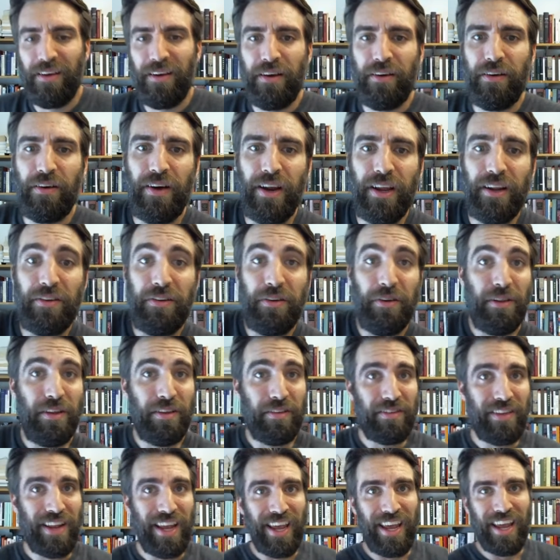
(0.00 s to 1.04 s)
All right. To
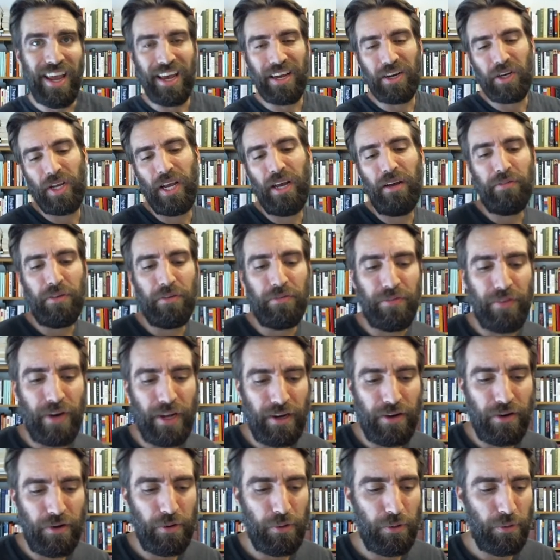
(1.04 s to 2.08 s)
this day, actually, I have a
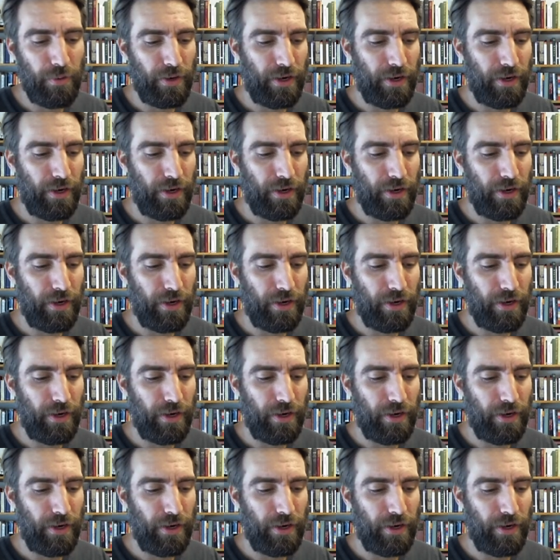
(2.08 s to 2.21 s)
friend who